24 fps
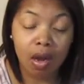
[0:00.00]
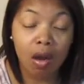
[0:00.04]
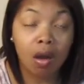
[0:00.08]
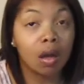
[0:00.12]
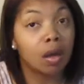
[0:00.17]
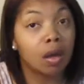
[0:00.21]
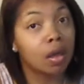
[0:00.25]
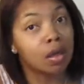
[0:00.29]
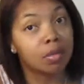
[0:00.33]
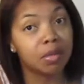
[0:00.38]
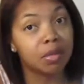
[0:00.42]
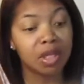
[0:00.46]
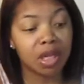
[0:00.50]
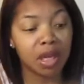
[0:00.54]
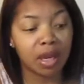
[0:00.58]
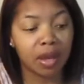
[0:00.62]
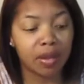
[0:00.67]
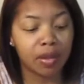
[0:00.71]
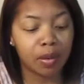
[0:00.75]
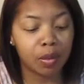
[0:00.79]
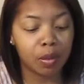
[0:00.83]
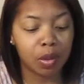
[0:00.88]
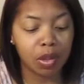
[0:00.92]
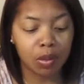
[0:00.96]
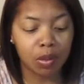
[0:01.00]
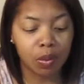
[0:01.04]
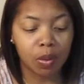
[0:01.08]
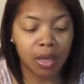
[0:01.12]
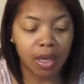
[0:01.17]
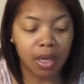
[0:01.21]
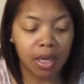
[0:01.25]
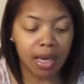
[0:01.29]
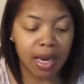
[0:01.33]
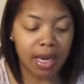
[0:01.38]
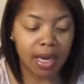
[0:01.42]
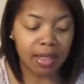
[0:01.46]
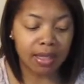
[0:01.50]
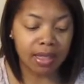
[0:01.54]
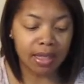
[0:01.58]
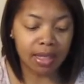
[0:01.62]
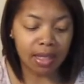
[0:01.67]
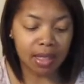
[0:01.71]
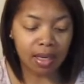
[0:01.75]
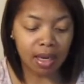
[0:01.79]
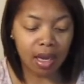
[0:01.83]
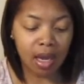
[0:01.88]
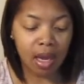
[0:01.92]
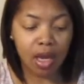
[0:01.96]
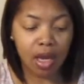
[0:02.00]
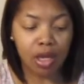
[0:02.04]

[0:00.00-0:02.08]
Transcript: all come together once we connect it.